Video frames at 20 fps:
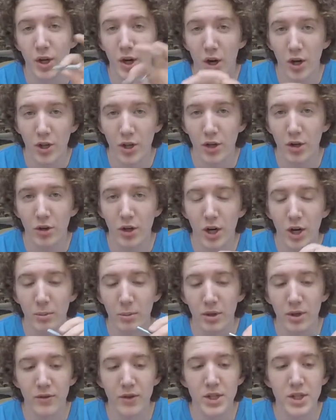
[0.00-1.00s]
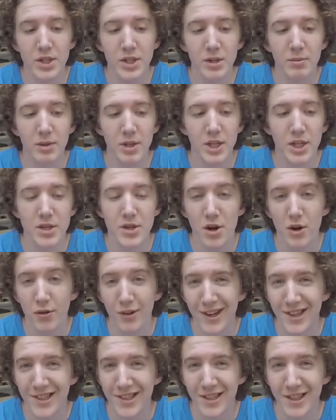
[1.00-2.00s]
on the go-kart previously, but these aren't
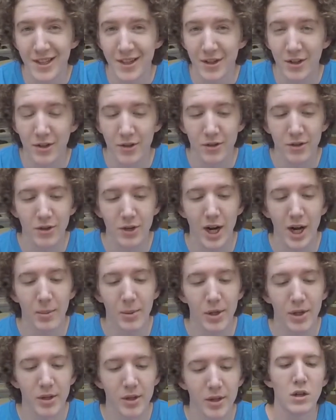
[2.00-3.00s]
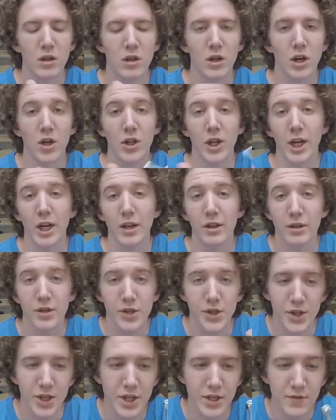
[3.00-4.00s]
rusty and crappy. Okay,
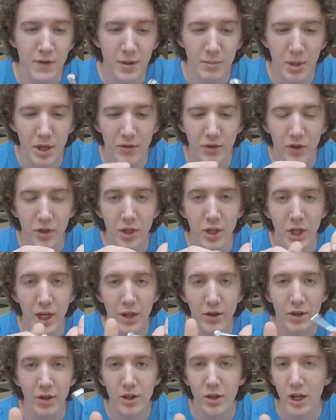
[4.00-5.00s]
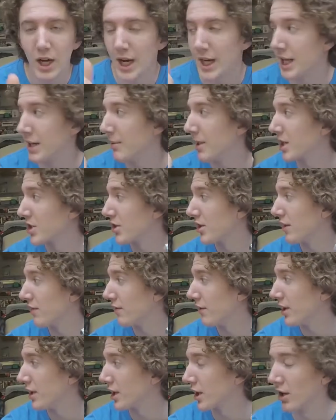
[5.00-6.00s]
so these fit perfectly together. I need to make sure they
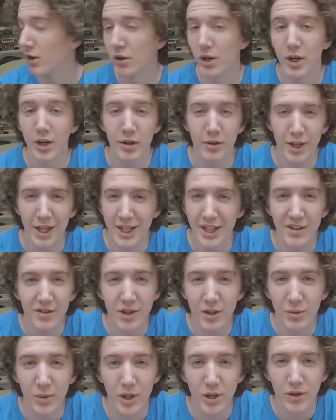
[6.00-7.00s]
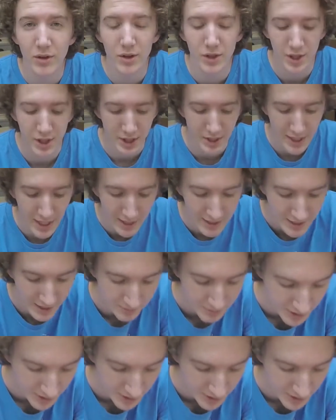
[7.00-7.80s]
fit in the go-kart. They definitely will. They're the exact same